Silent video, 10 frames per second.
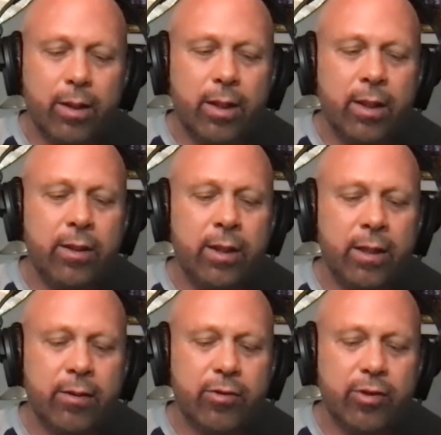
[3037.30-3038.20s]
And
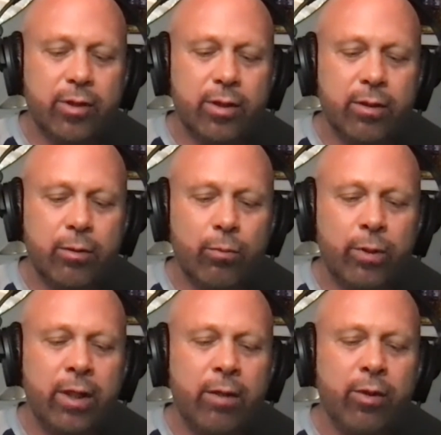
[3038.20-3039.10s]
yet
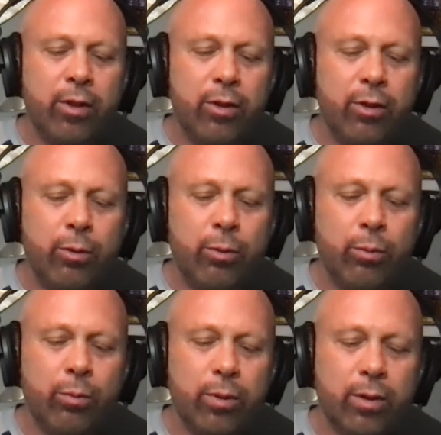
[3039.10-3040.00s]
whenever
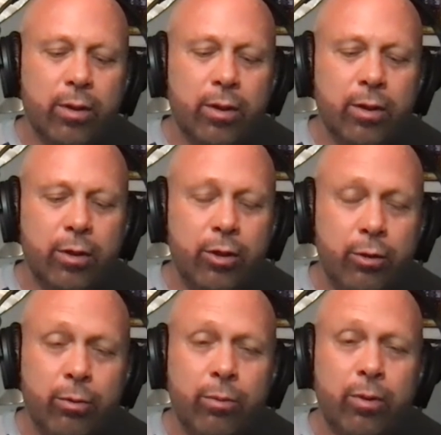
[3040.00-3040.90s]
you
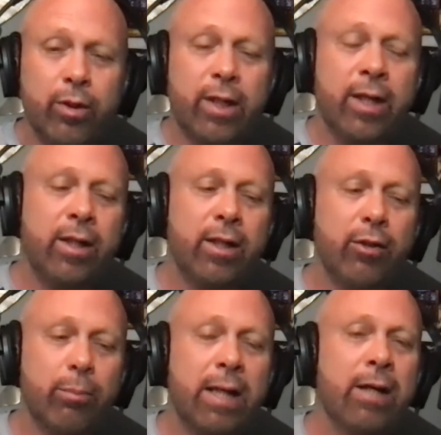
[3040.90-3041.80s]
you or any
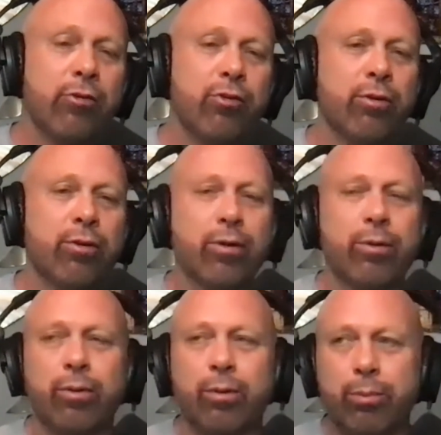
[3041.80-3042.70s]
other pastor
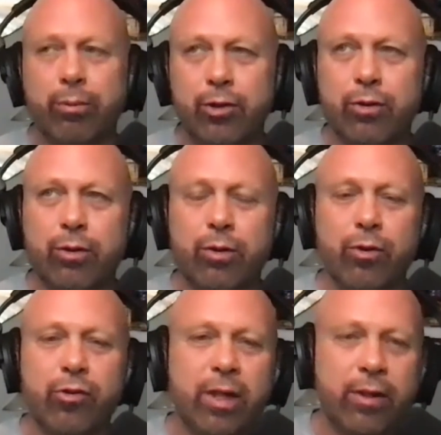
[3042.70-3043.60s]
or, or preacher
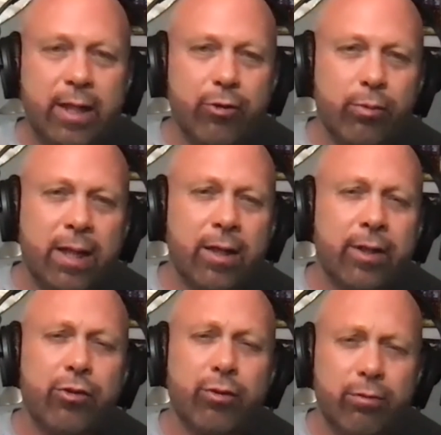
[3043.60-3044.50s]
goes out and has
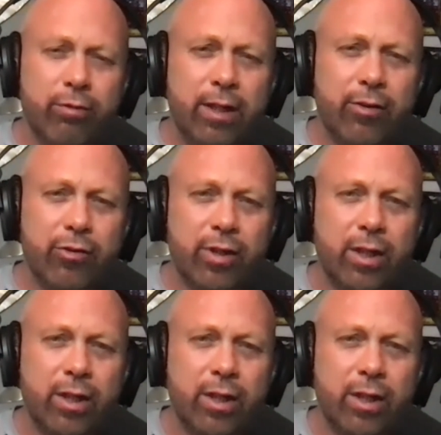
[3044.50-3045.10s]
rallies or events,